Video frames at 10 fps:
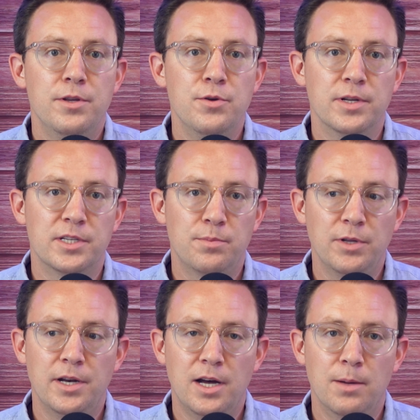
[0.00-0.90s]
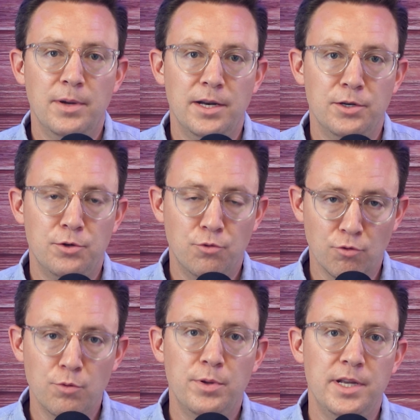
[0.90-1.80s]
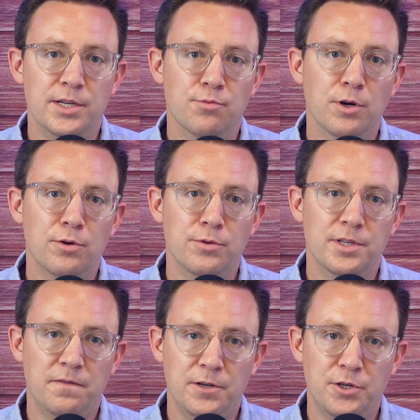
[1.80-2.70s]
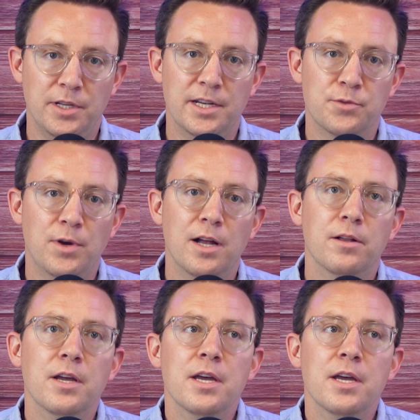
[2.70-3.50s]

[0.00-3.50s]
you can split up and group these rows efficiently as well.